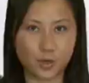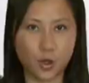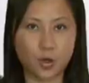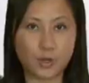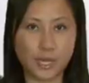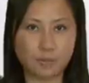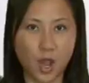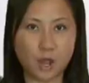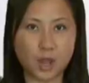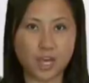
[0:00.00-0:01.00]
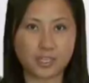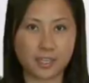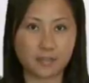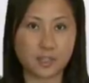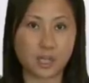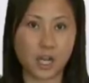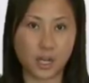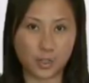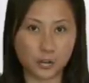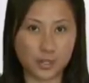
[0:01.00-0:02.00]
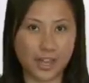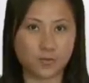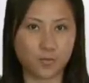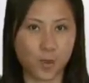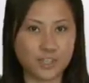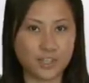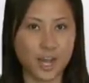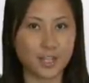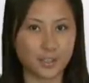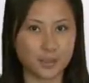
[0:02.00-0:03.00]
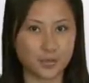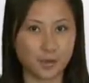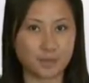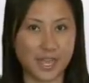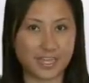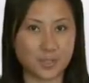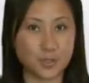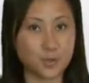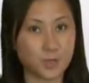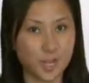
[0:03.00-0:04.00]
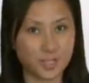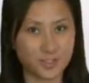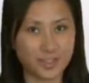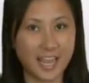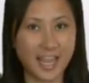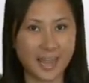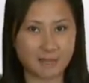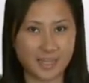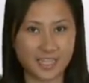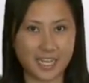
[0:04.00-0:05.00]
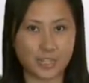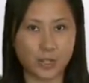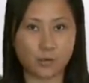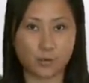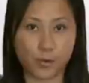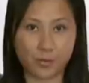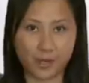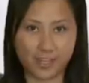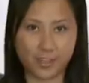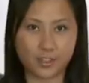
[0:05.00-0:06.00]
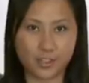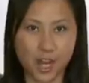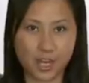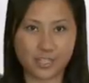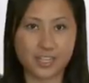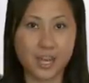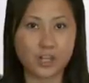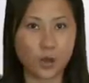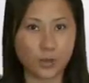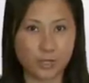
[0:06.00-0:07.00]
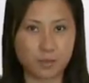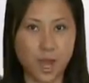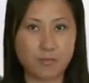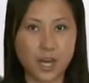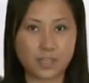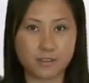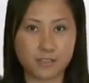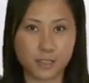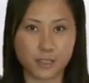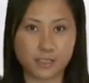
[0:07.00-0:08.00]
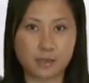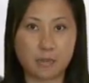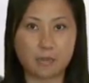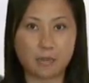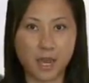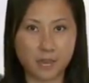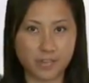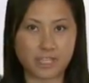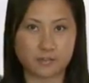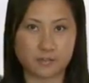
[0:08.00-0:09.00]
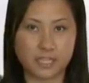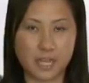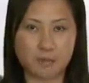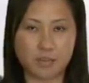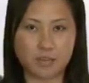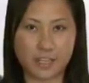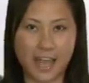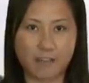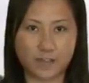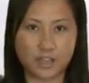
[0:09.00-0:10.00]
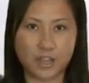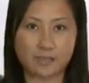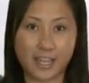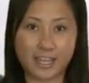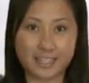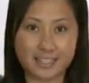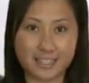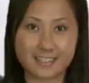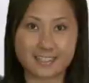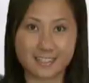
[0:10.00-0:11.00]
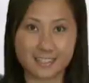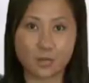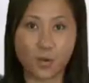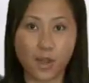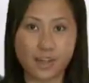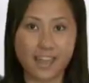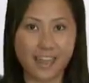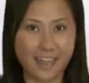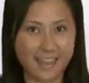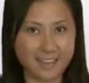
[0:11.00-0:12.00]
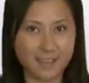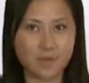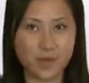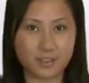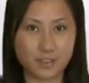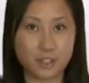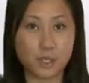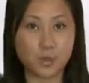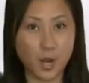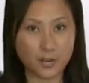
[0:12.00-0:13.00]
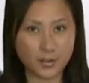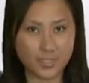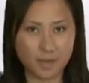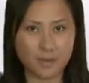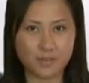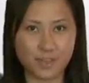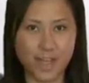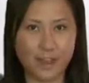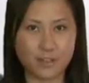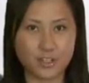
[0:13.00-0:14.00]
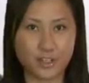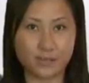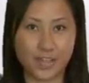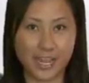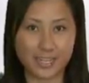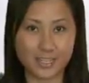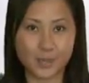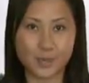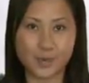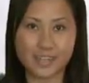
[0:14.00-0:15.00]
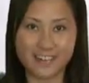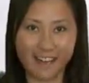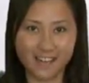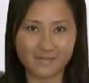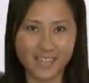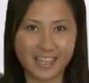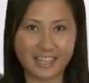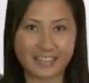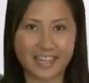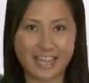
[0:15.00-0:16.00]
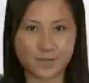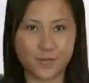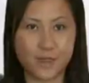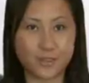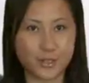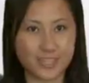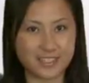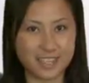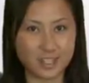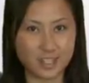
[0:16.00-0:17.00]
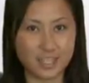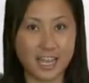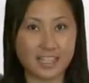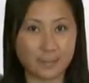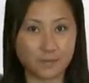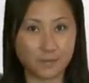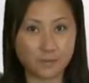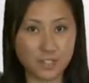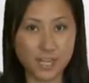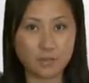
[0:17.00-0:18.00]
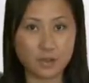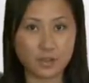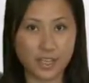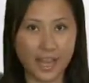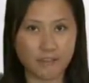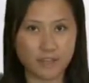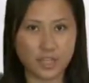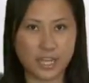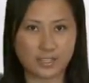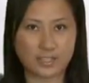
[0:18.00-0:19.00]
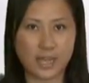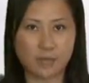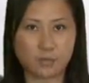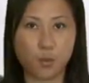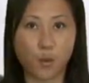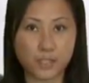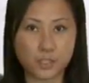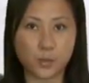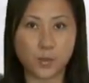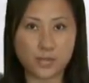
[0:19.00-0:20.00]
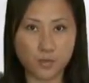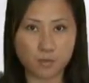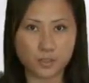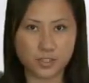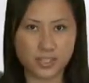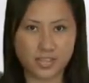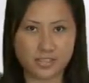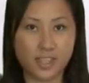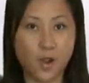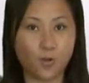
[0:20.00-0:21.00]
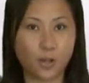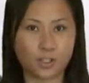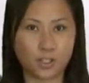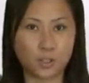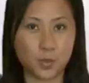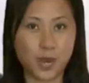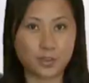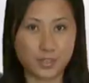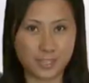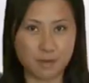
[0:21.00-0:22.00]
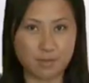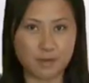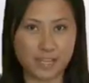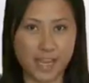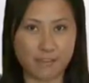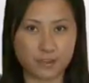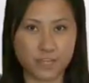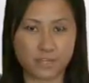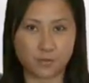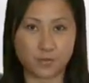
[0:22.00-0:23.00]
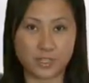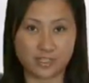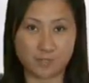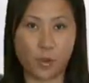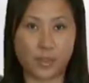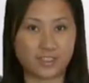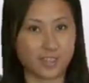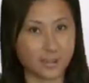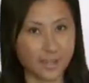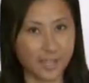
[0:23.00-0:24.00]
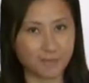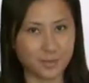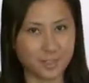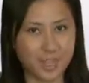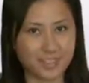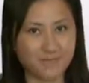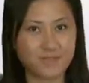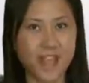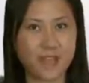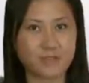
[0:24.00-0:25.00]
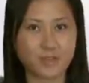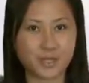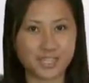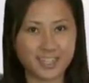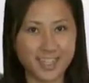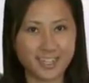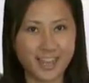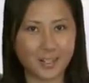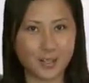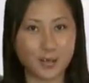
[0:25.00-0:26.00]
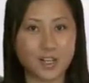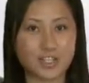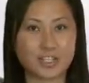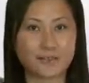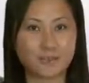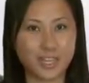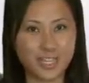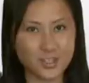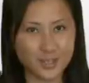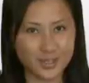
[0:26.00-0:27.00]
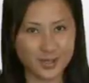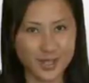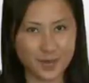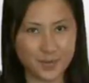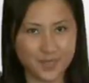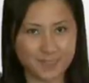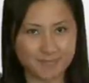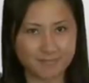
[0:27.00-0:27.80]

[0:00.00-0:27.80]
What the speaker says: Colgate-Palmolive to $101 from $92 and maintained its overweight rating on the stock. Colgate-Palmolive is currently above its 50-day moving average of $86.61 and above its 200-day moving average of $82.29. In the last five trading sessions, the 50-day moving average has climbed 0.21%, while the 200-day moving average has risen 0.38%. I'm Julia Sun, and you're watching the Financial News Network.